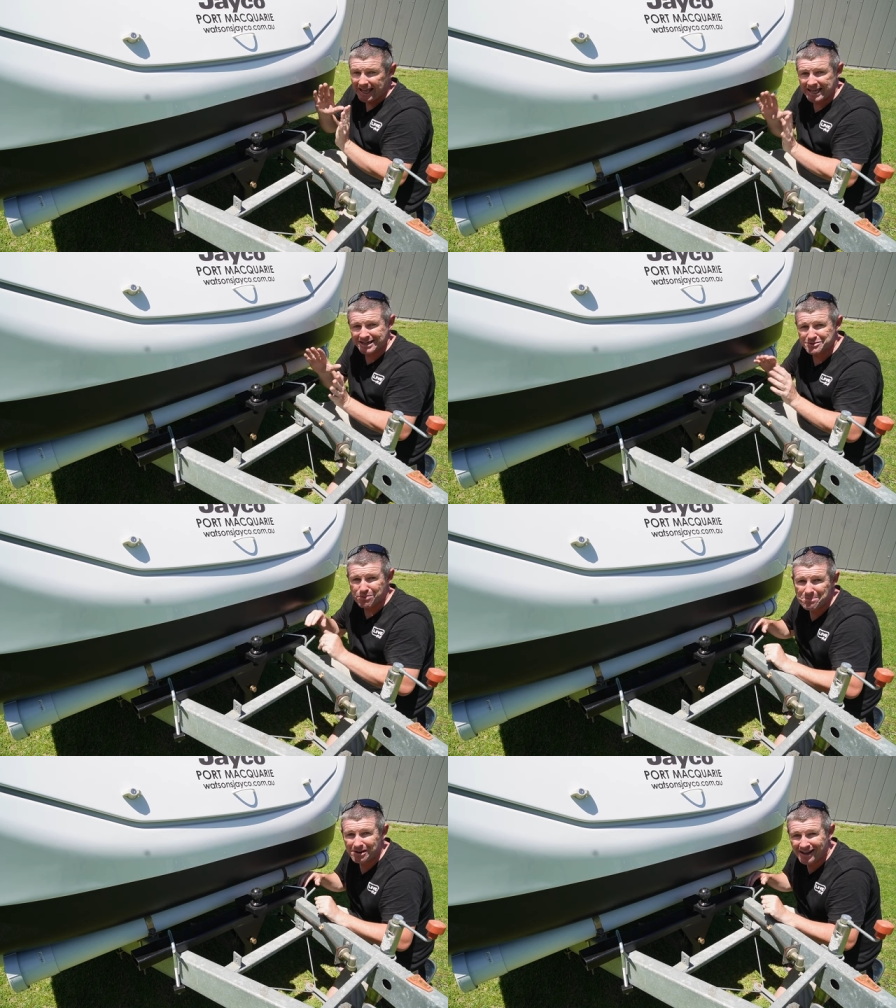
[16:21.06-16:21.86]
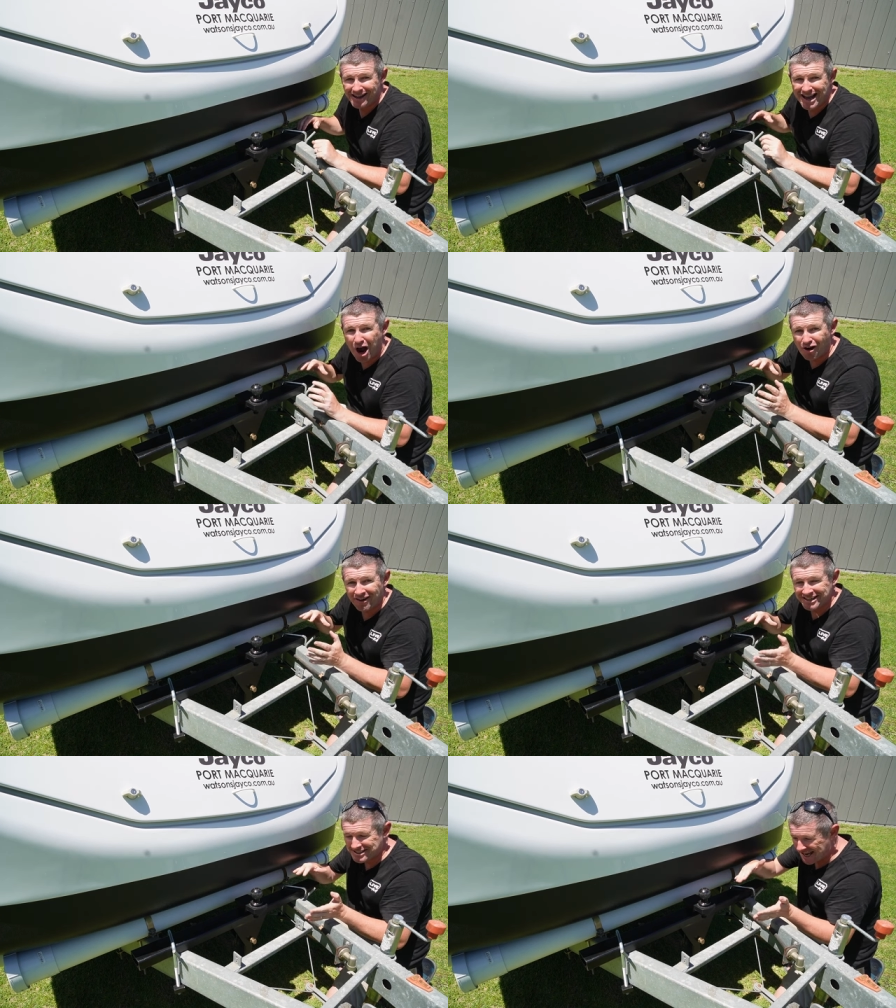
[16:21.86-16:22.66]
In its proper
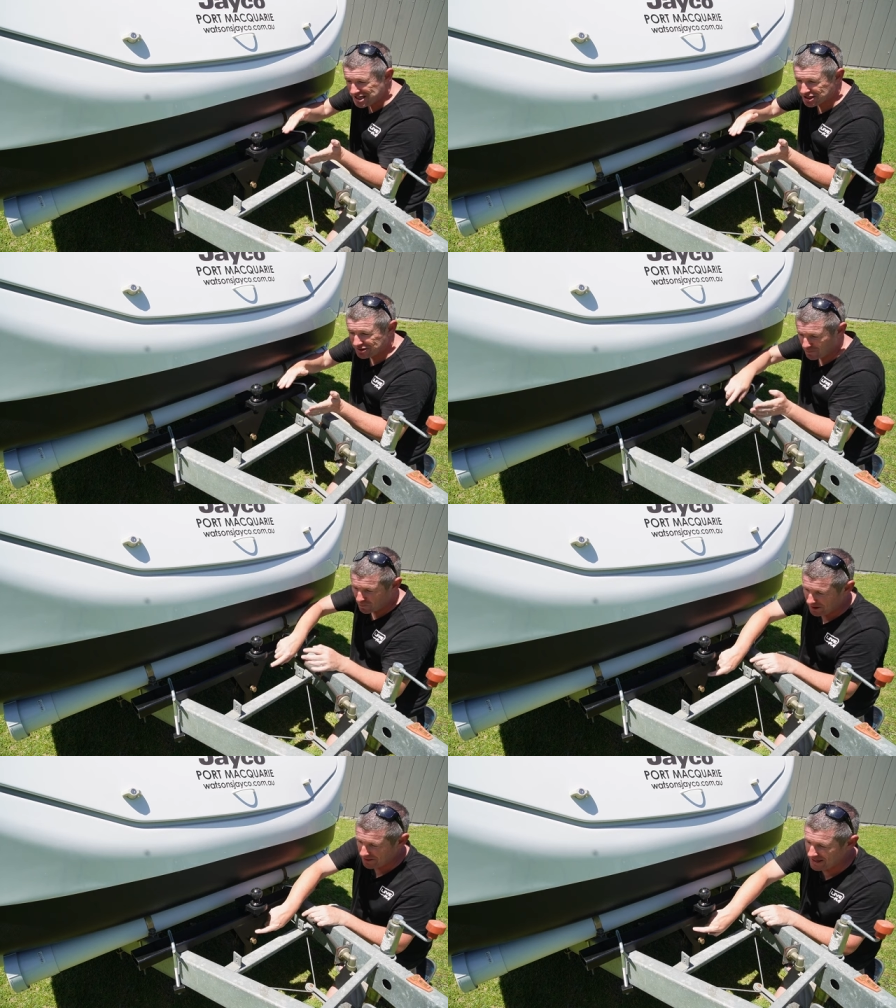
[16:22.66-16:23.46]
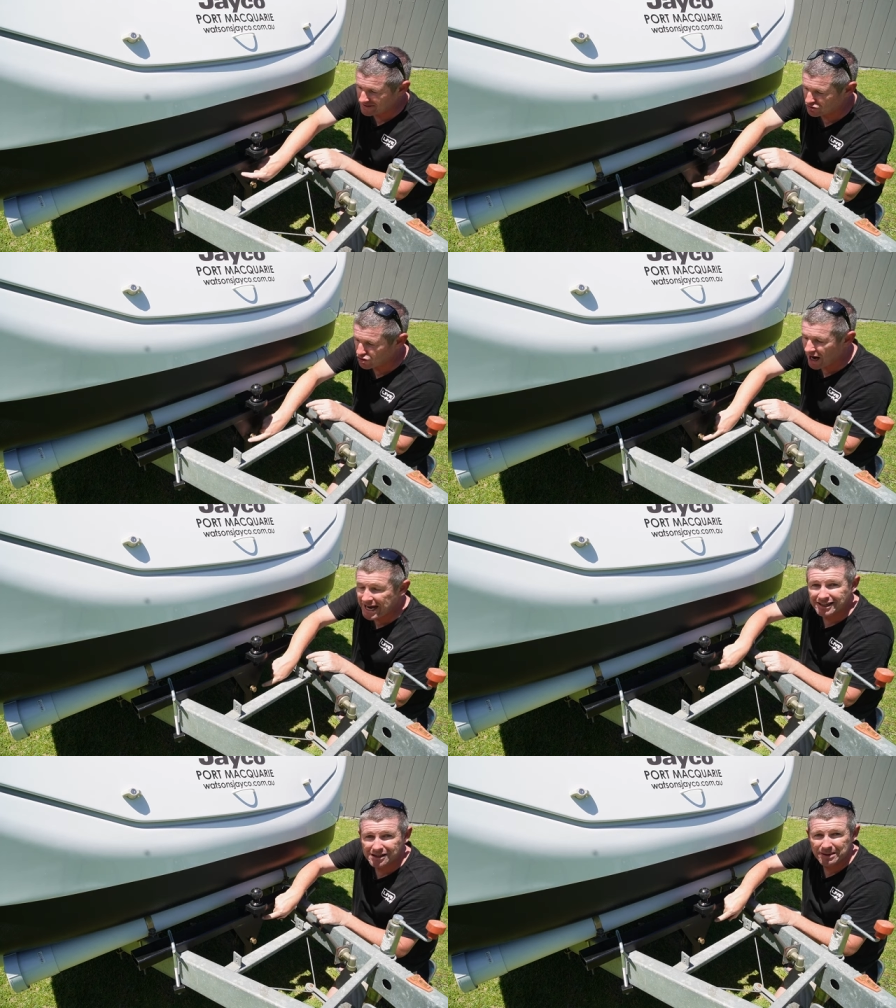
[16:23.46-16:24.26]
orientation, with this
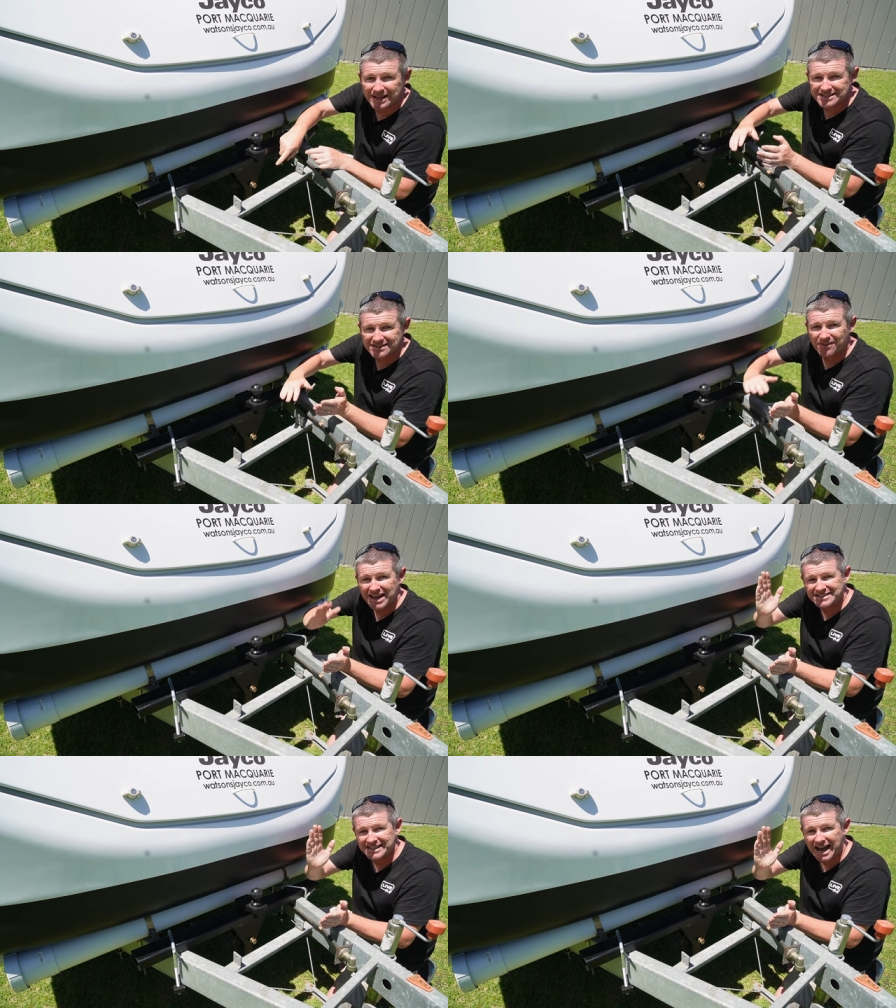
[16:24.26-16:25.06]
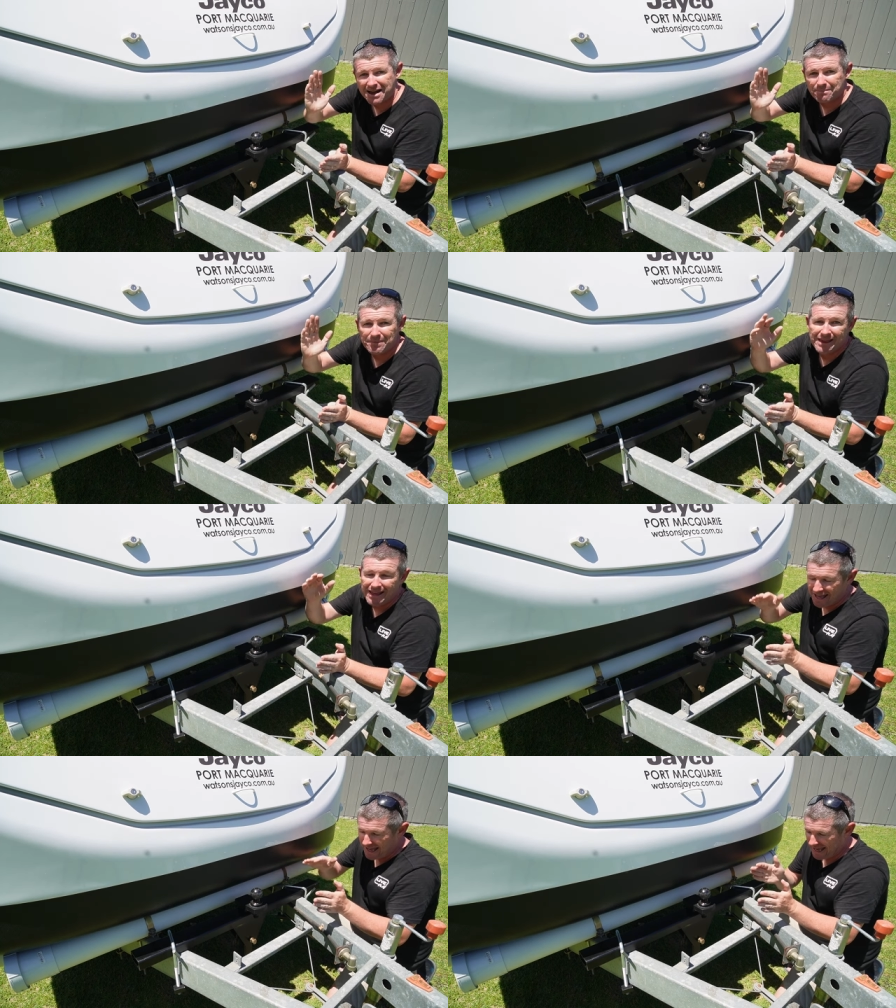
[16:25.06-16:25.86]
triangular piece facing up,
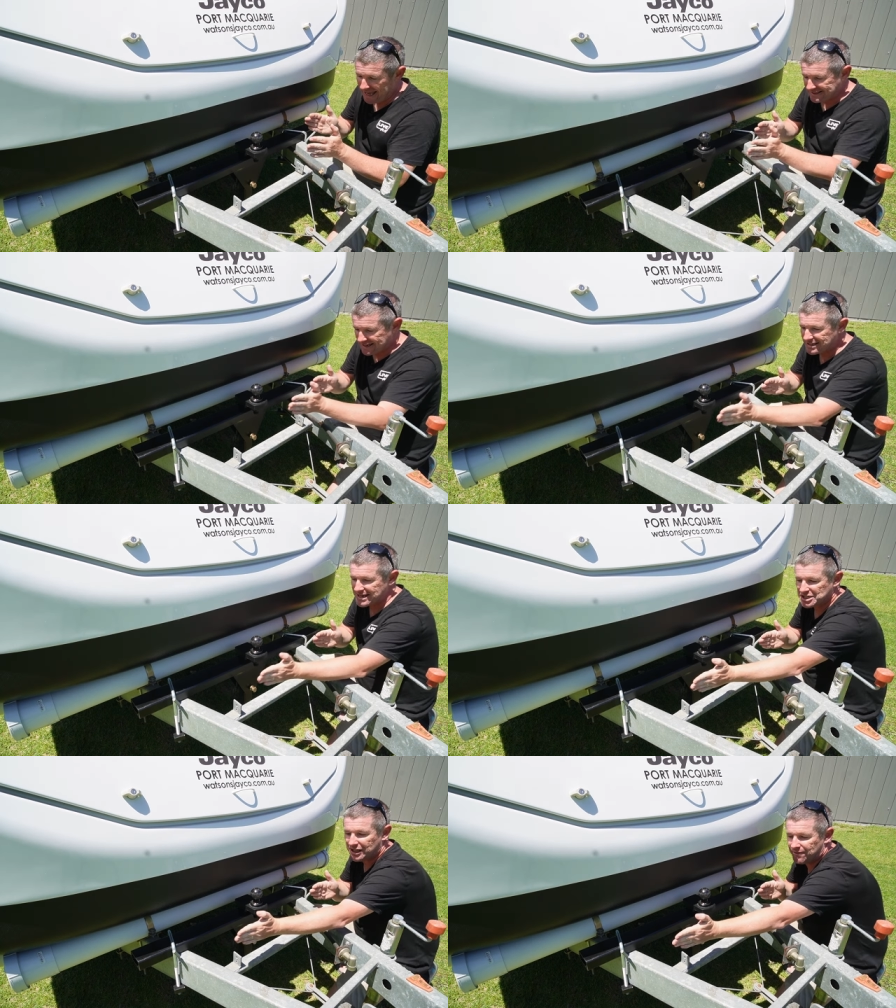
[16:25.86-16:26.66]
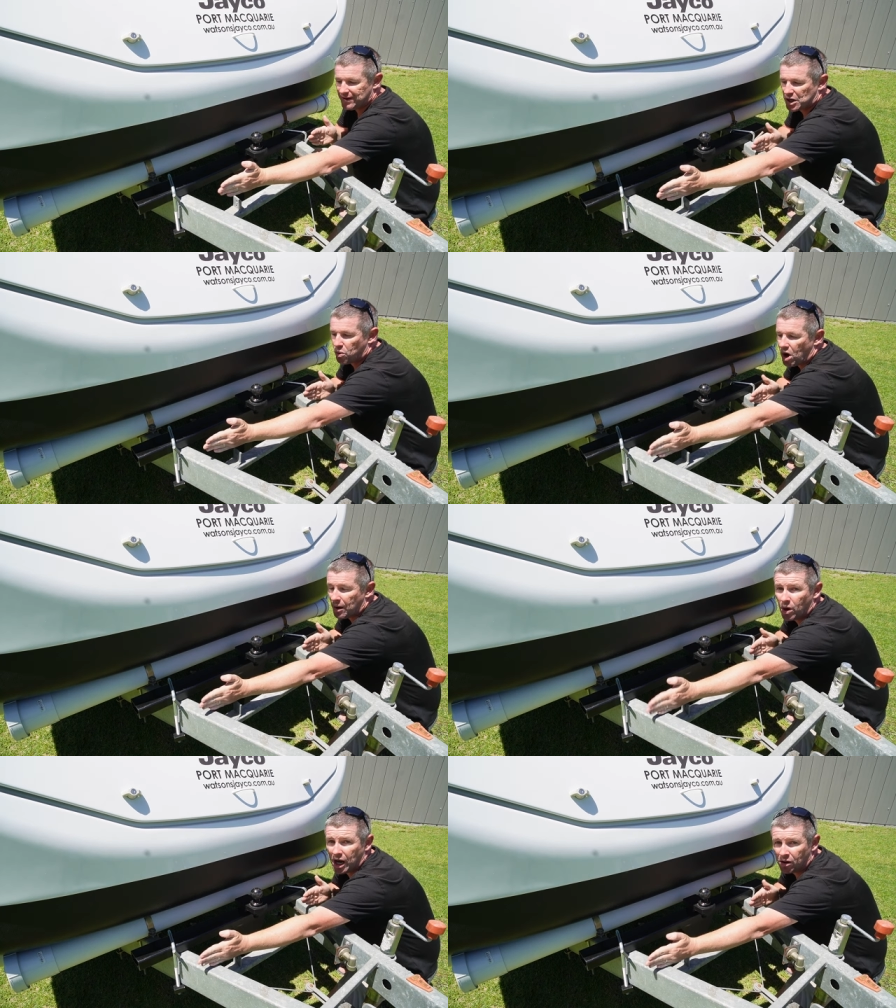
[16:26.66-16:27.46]
it does actually fit
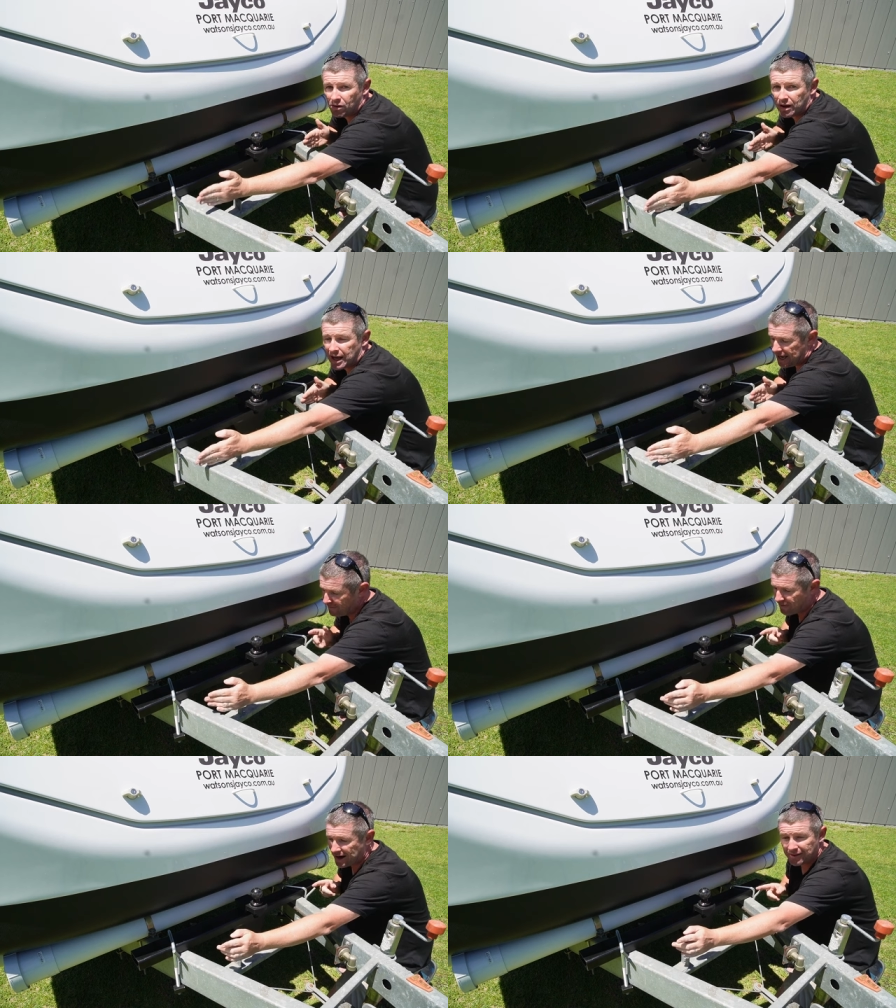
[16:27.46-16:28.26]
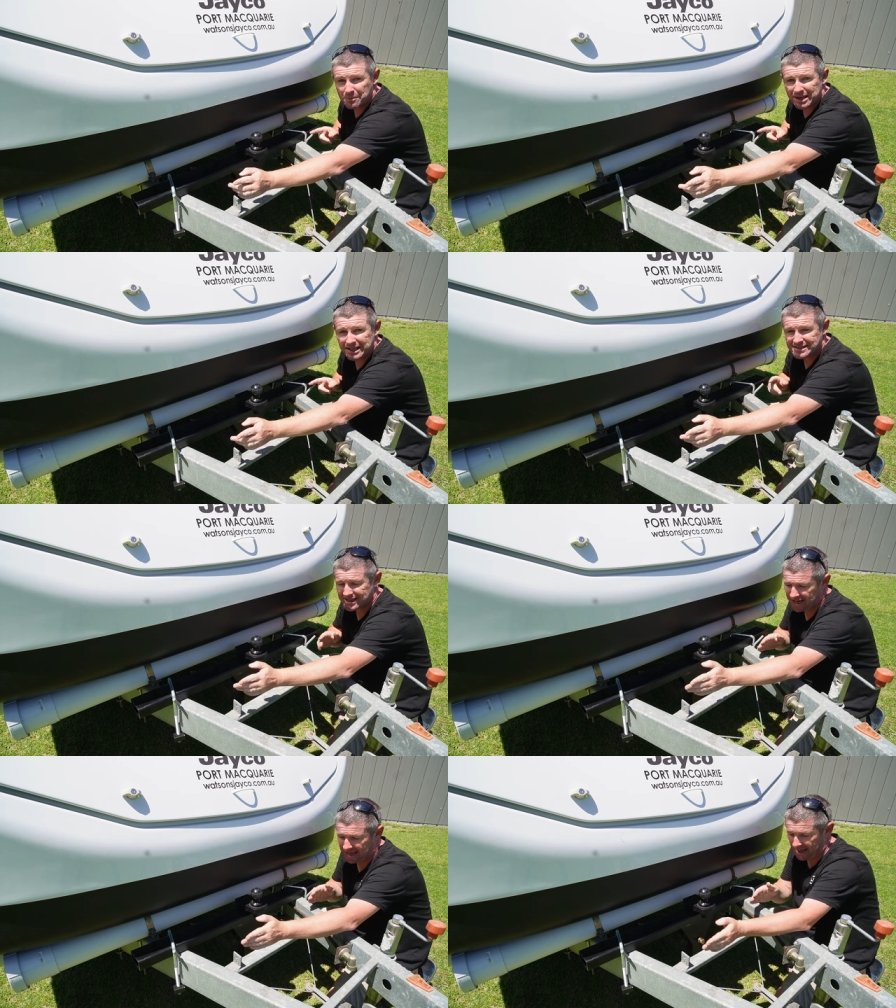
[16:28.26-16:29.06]
quite well in front of the pins
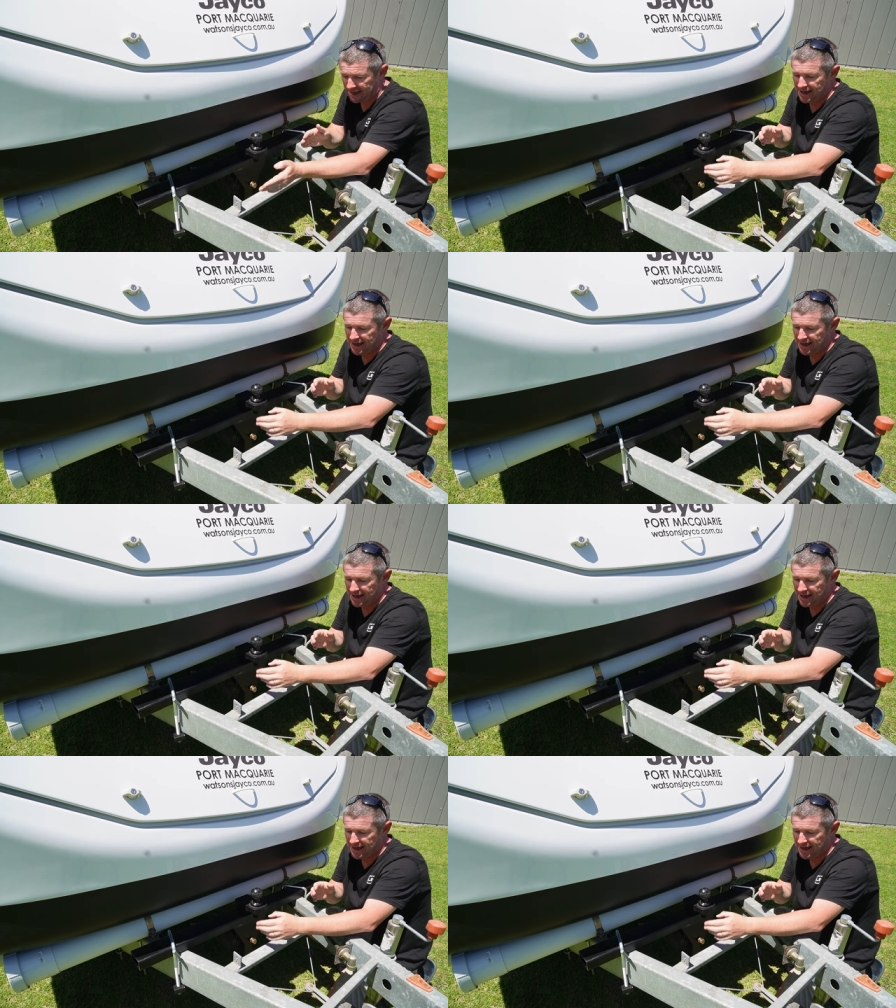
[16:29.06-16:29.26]
here.